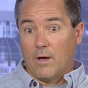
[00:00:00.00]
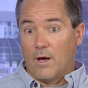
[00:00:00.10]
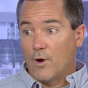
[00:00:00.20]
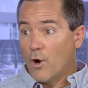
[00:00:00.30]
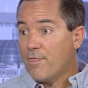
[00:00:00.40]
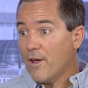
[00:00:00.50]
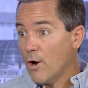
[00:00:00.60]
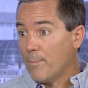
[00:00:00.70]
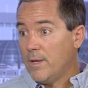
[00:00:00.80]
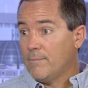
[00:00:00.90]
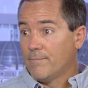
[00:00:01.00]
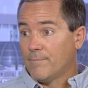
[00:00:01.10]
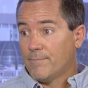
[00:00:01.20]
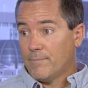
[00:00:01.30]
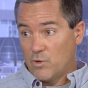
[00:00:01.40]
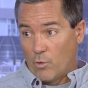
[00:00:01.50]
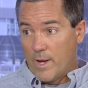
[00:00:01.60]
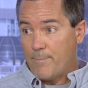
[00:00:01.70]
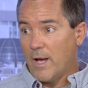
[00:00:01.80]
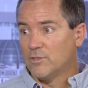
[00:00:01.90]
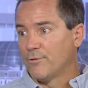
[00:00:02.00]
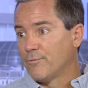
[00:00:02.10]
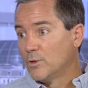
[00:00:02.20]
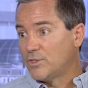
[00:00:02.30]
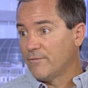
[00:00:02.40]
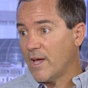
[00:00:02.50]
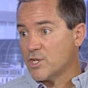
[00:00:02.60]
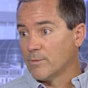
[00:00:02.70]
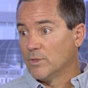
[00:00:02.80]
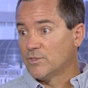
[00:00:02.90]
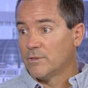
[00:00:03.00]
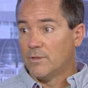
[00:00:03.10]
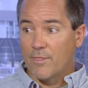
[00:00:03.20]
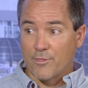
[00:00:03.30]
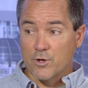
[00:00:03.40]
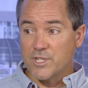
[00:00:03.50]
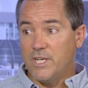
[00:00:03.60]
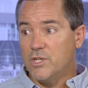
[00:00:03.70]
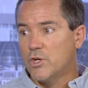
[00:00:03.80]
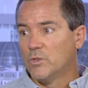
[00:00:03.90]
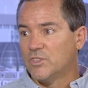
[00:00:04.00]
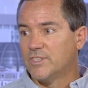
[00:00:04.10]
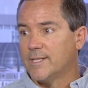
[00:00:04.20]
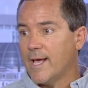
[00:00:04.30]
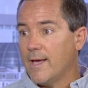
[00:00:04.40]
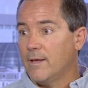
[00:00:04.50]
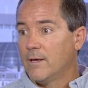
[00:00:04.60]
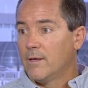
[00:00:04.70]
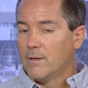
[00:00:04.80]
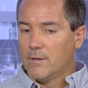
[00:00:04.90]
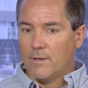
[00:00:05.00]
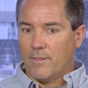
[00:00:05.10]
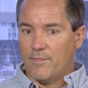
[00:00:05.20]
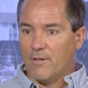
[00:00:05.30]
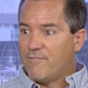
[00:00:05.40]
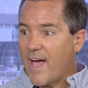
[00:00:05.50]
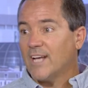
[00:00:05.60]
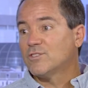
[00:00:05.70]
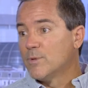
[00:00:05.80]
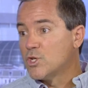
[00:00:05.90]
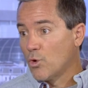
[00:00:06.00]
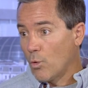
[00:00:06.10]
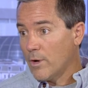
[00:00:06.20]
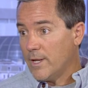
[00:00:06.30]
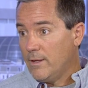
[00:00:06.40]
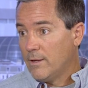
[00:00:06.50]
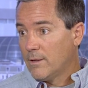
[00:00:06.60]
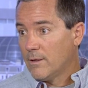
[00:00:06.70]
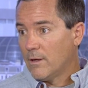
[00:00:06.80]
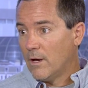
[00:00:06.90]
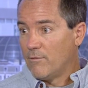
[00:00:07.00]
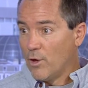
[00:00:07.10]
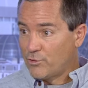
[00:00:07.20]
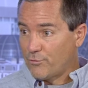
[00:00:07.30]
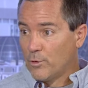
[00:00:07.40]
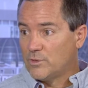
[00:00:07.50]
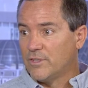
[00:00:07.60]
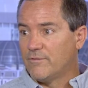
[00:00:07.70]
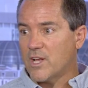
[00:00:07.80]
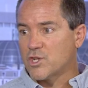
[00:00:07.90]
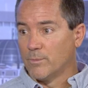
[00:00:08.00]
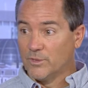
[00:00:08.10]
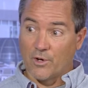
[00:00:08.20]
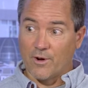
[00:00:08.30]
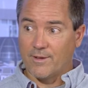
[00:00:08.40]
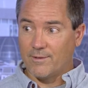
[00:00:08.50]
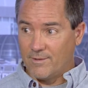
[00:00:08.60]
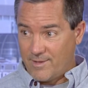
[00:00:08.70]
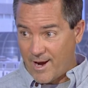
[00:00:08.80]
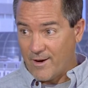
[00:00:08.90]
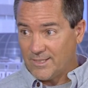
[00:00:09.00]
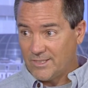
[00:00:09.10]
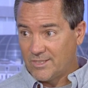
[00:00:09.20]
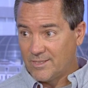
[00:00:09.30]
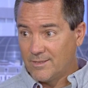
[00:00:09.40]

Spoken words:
on our therapy, 20 pounds of fruits and vegetables, 13 juices a day. The vast majority of those fruits and vegetables are carrots,